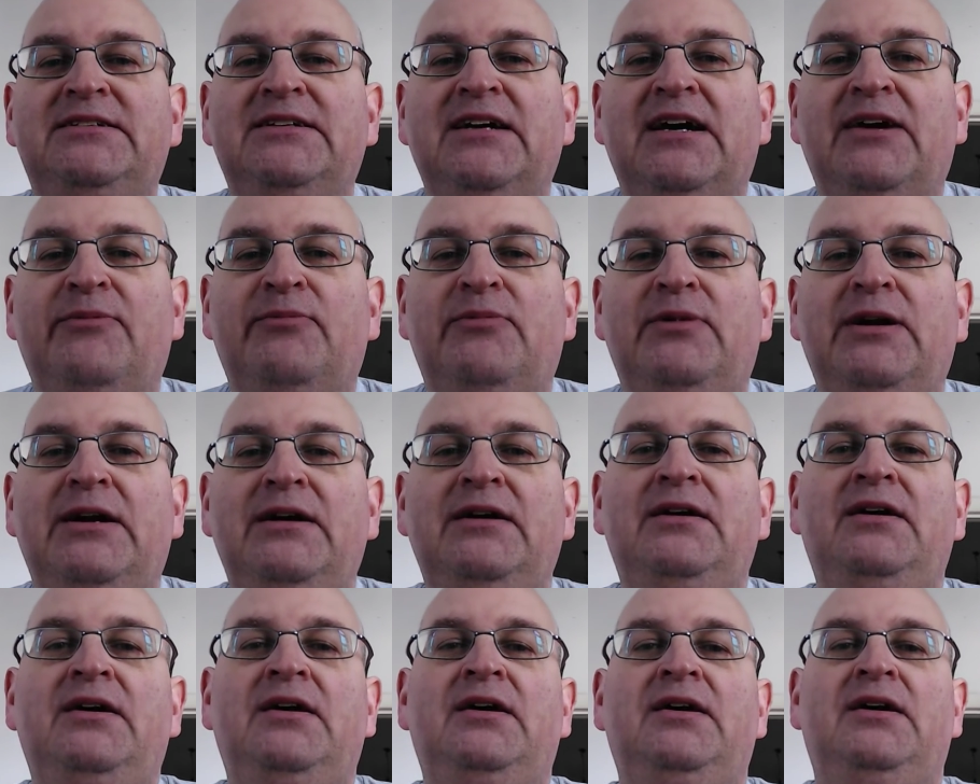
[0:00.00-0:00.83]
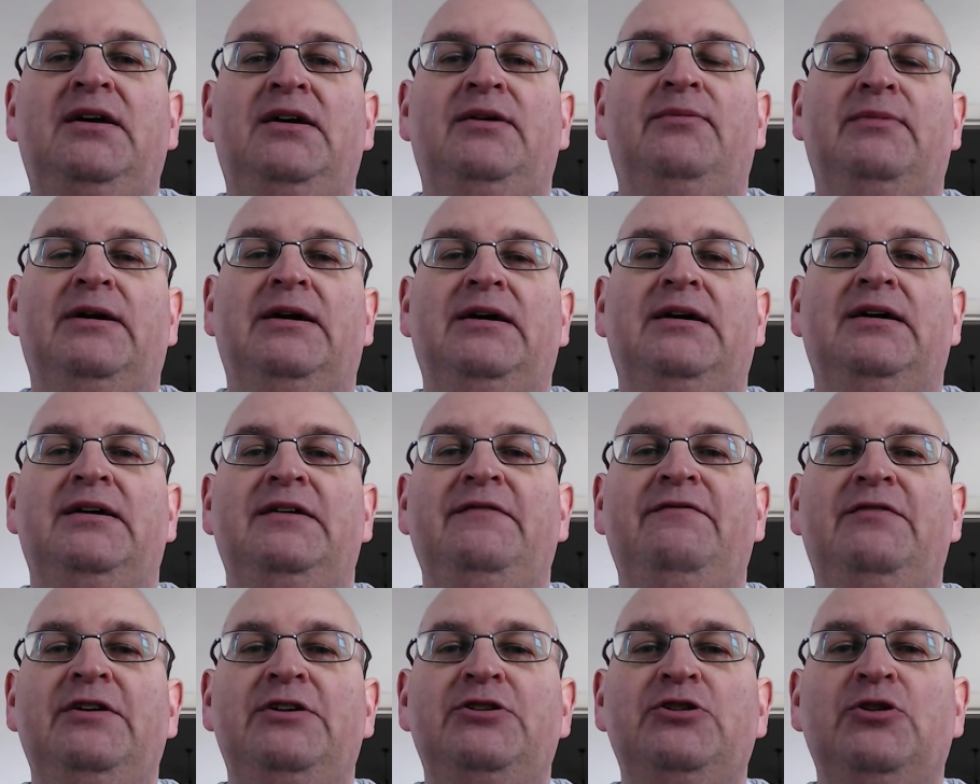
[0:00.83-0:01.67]
camera, my
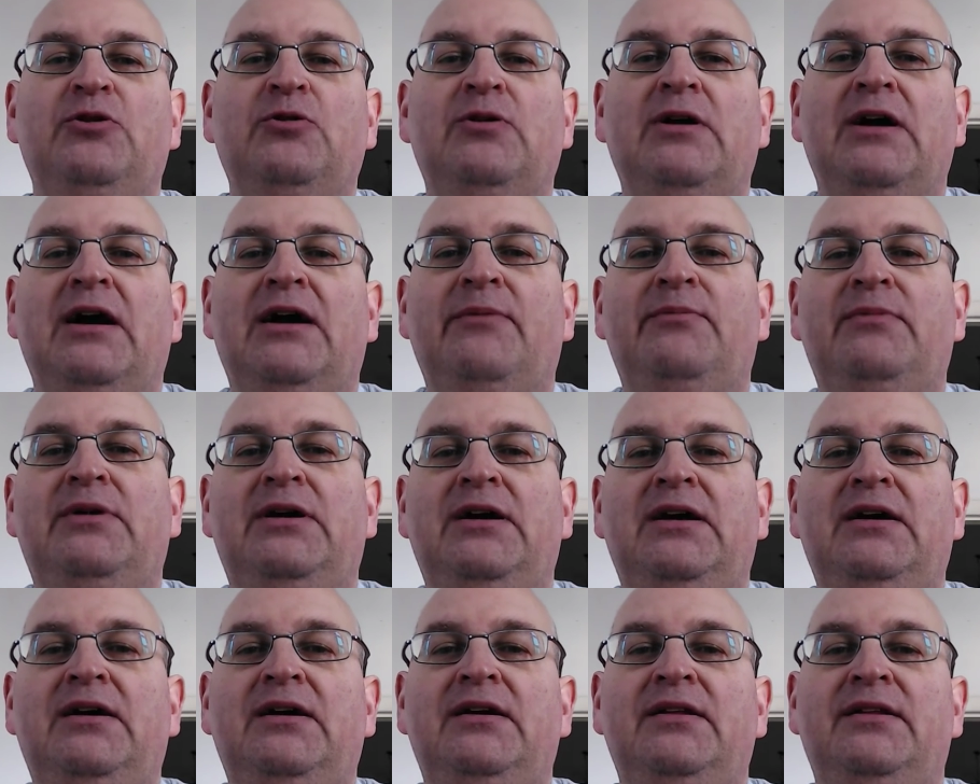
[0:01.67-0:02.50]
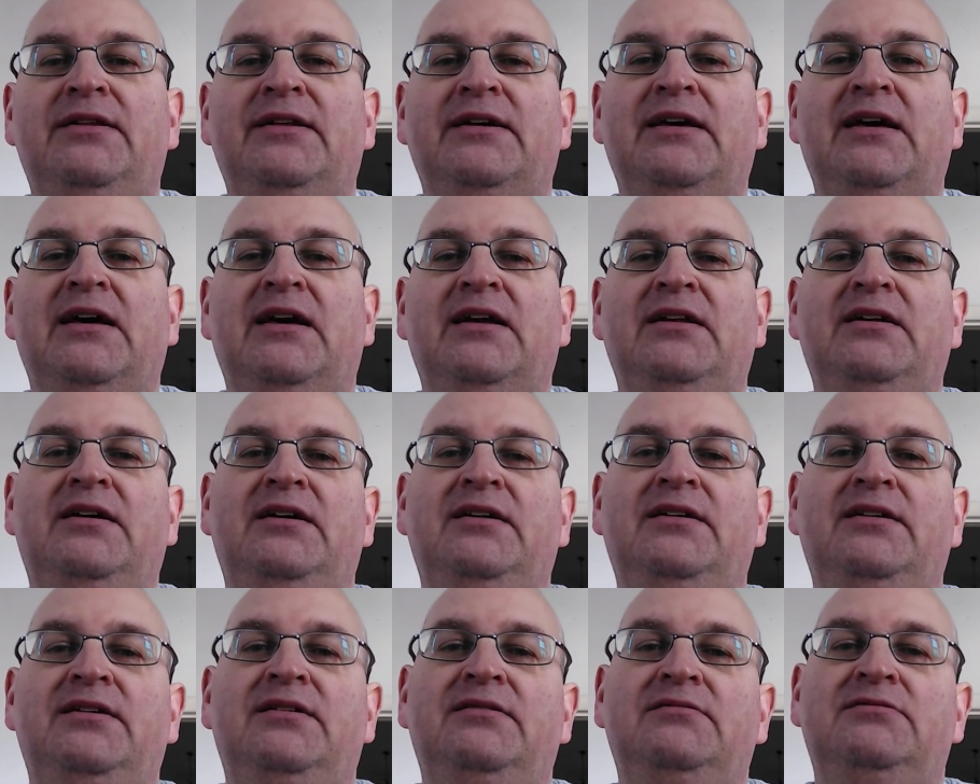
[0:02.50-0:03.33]
video camera, the
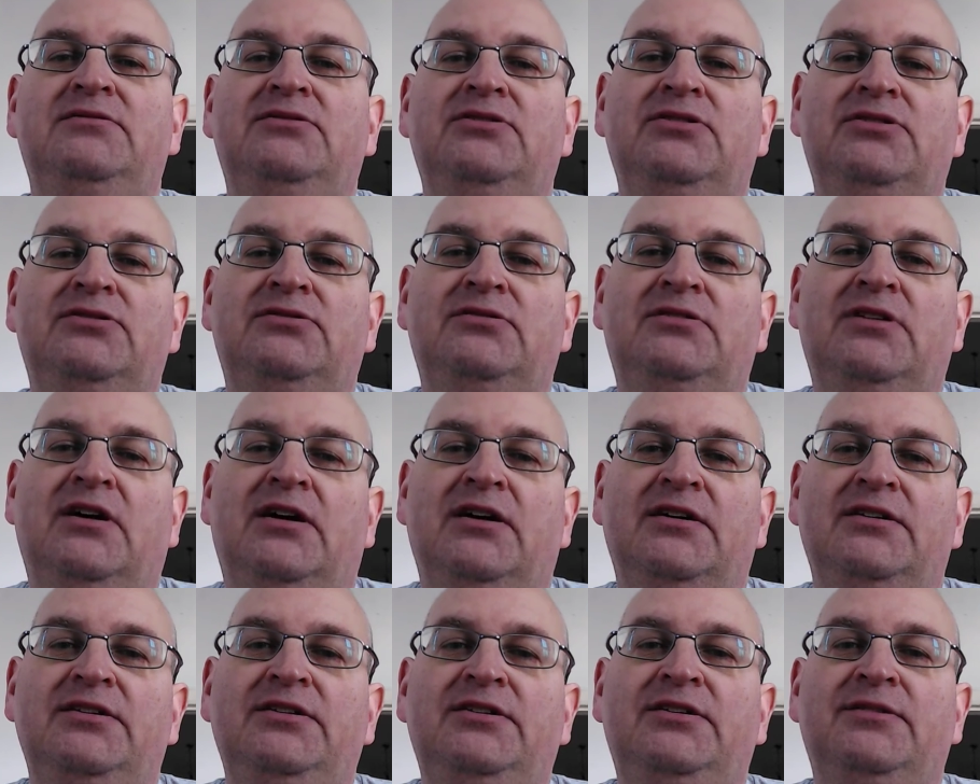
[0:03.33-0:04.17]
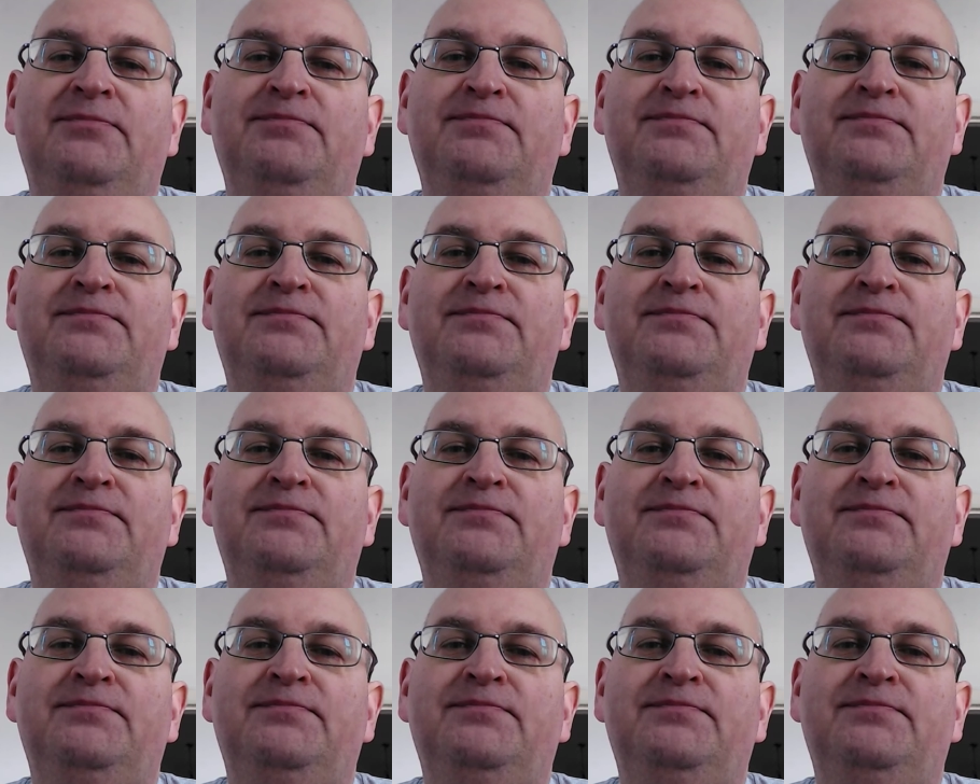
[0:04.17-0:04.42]
Canon, just died.